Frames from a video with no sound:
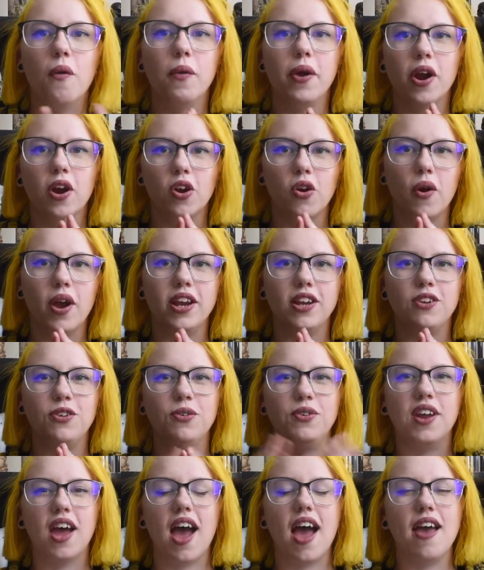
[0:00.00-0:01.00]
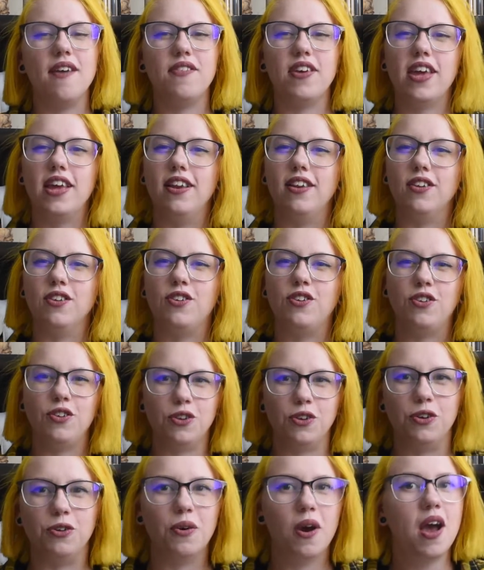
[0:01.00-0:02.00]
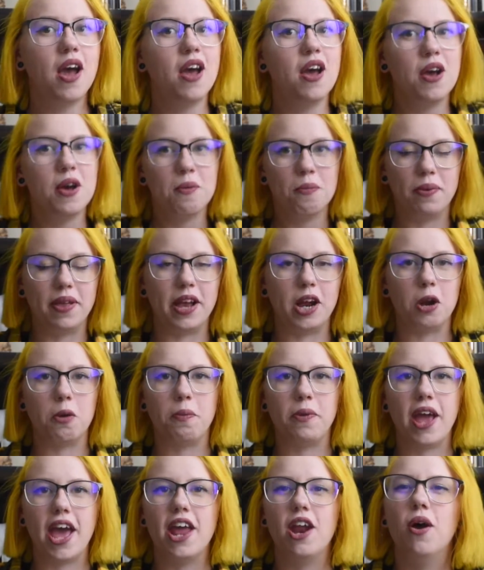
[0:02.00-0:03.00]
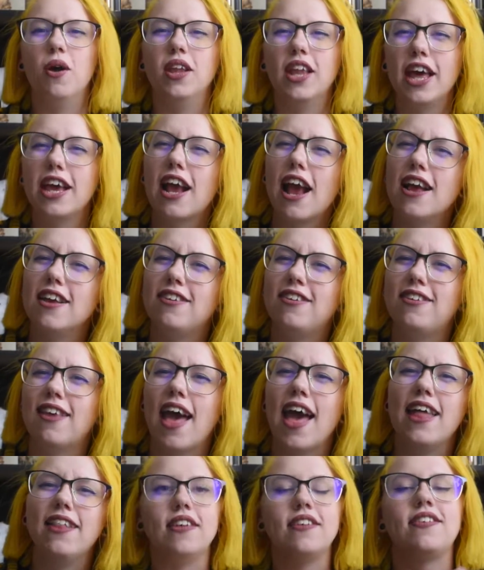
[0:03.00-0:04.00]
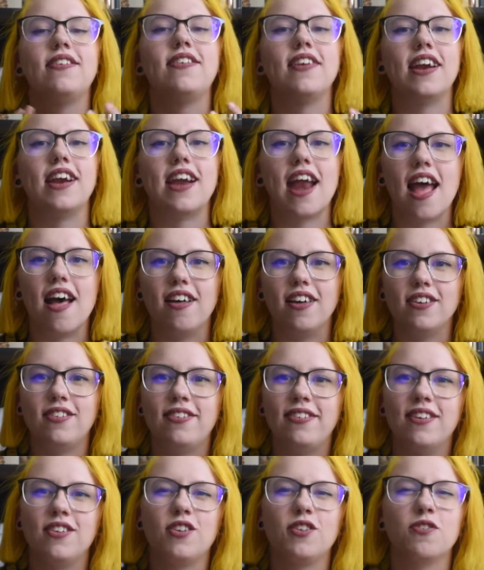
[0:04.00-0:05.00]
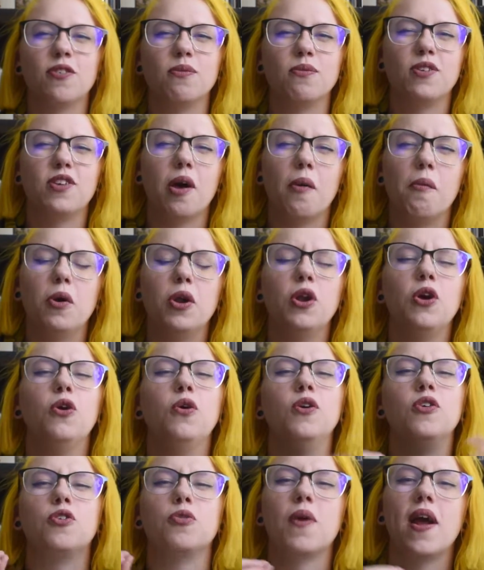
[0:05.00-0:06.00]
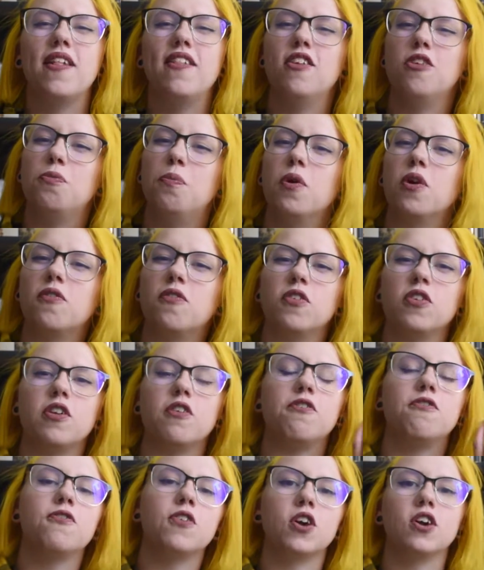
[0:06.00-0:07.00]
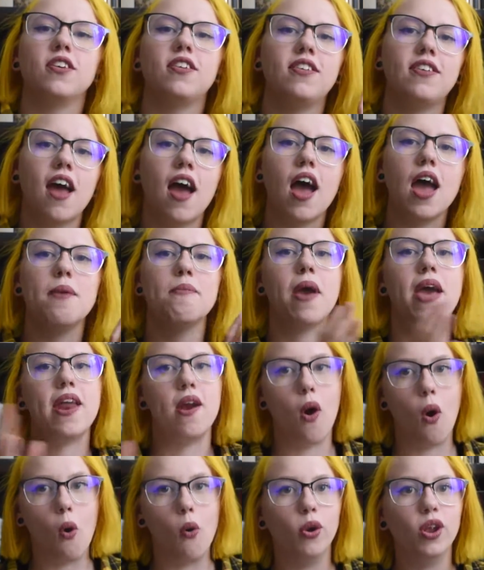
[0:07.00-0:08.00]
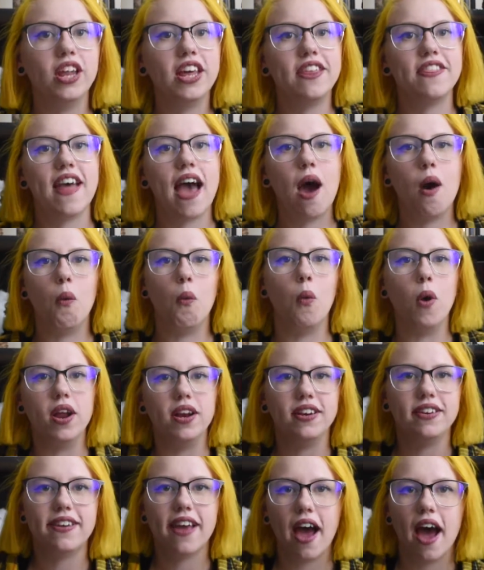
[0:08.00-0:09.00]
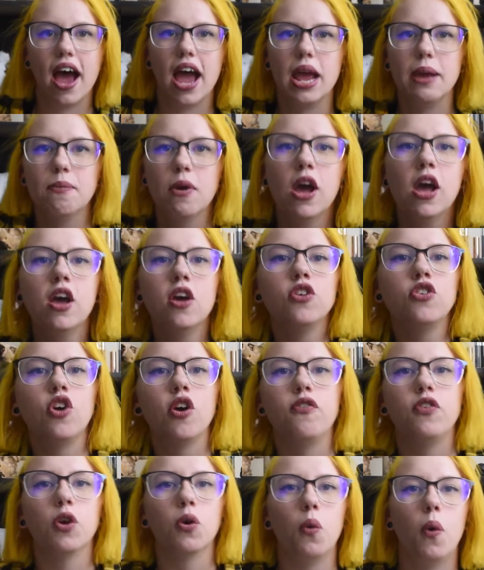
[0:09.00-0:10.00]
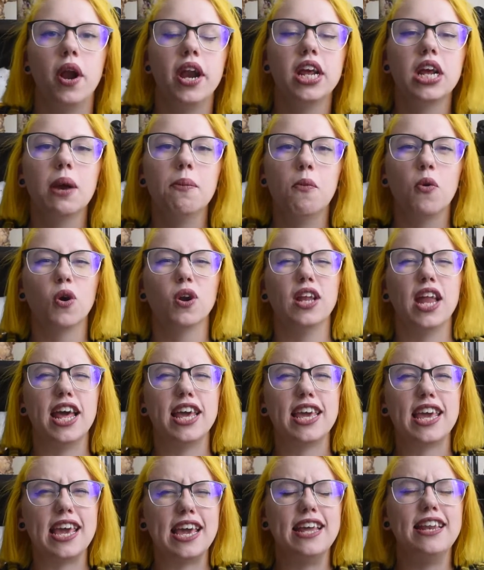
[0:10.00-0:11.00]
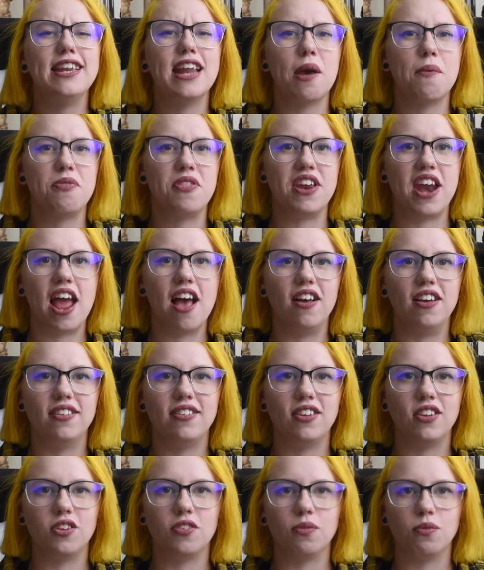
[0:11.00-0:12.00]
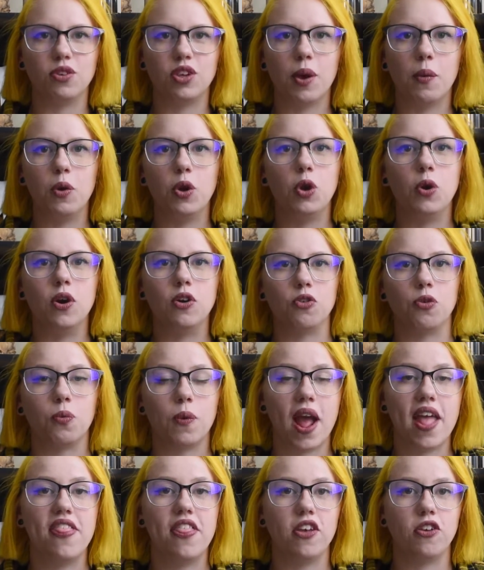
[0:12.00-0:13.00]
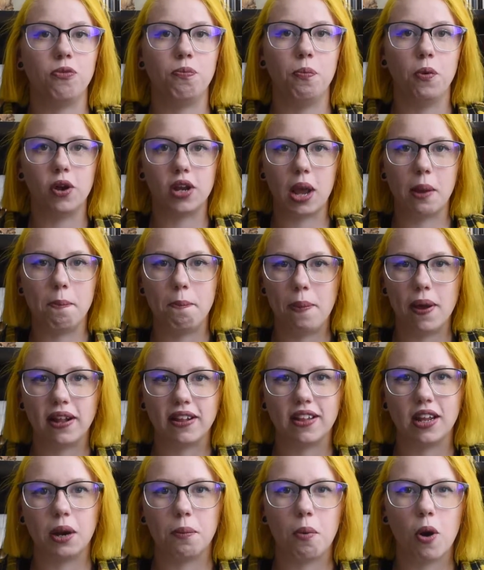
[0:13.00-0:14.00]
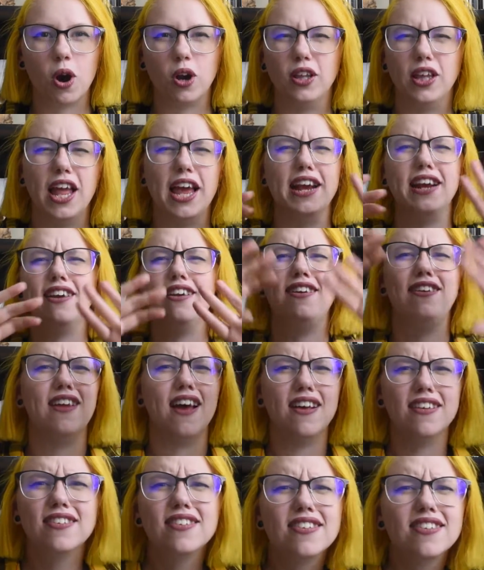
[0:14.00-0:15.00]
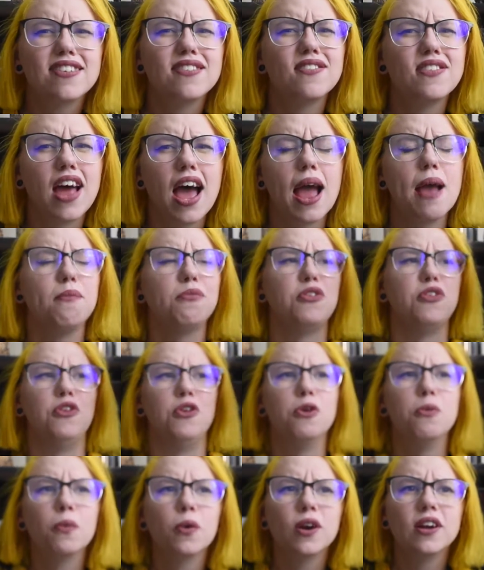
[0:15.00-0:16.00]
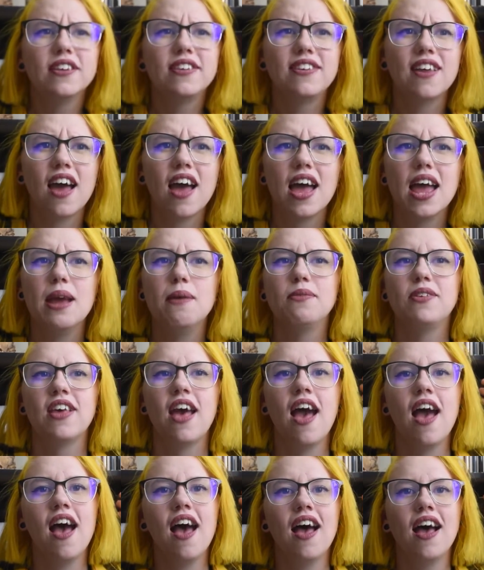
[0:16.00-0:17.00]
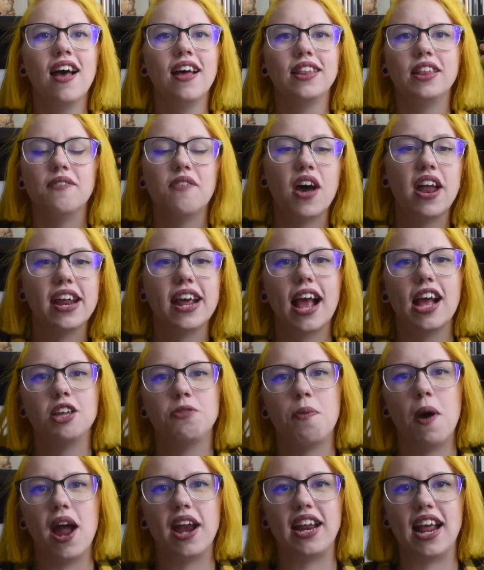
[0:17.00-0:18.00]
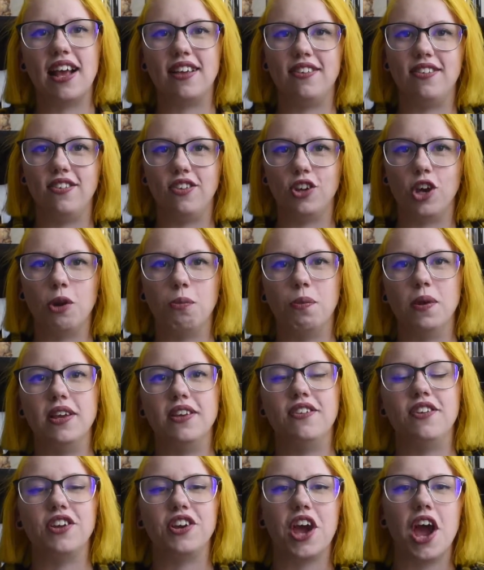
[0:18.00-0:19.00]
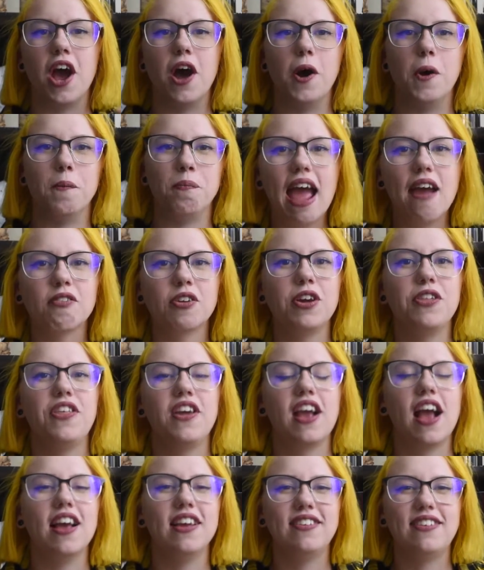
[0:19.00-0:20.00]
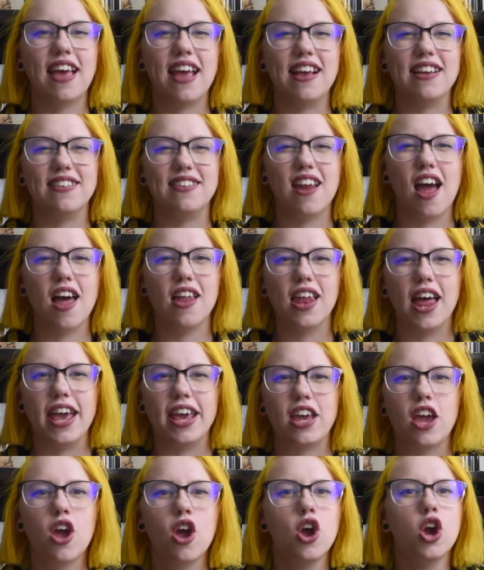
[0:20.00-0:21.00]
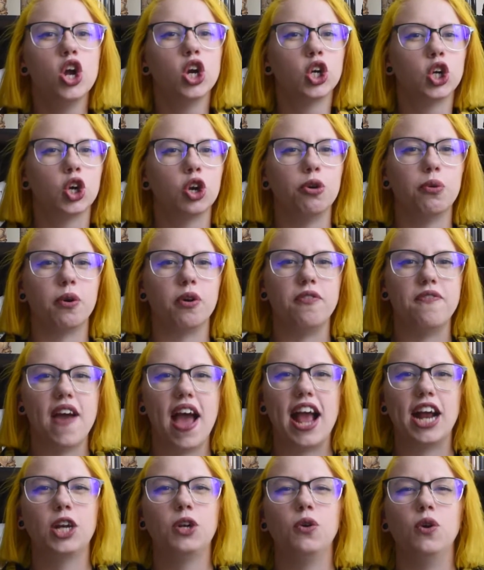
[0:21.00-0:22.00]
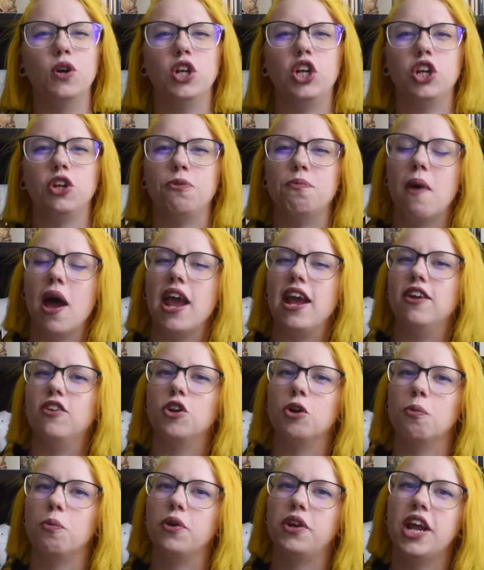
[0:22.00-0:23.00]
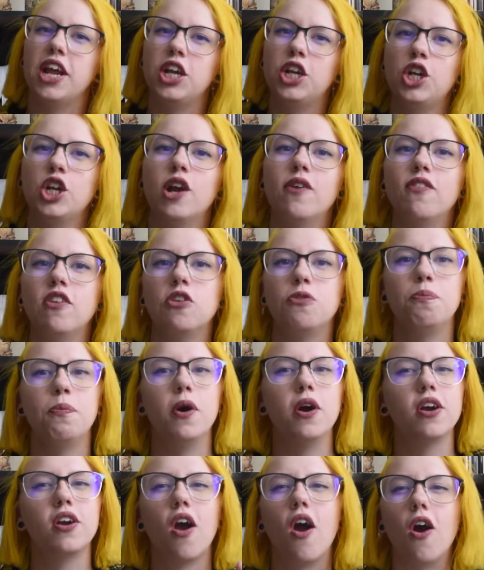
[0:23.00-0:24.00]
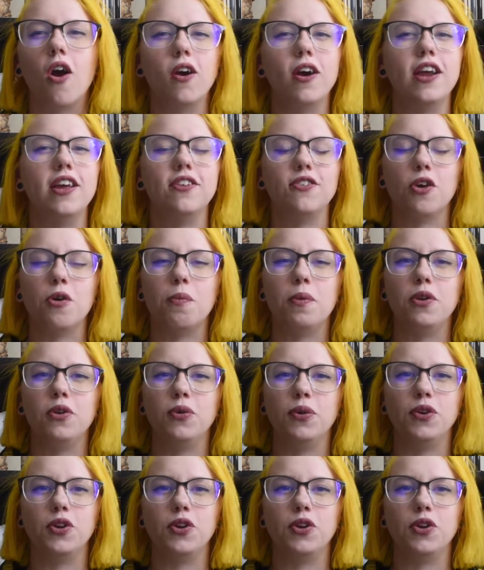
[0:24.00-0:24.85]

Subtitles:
we are going to dive into Player Piano. Like I said, this is an analysis from someone who has read this book for the first time and only that one time. So if you're wanting a more like in-depth analysis from someone who has read this book and picked it apart like dozens of times, numerous times, the Vonneguys podcast is a good place to go. Everything I say is not like true or factual, it's just my interpretation of this book. Art is open to